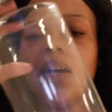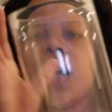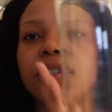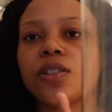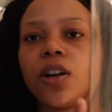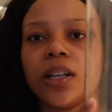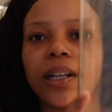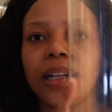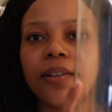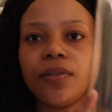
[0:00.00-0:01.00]
I just got a
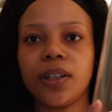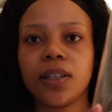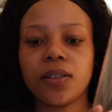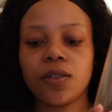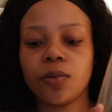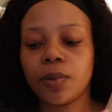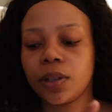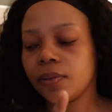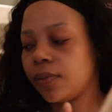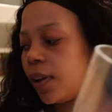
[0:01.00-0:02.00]
clear vase to put
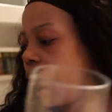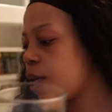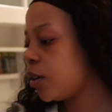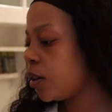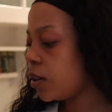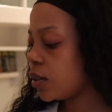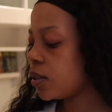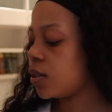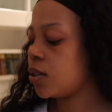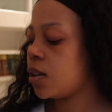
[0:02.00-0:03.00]
in
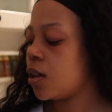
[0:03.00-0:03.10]
flowers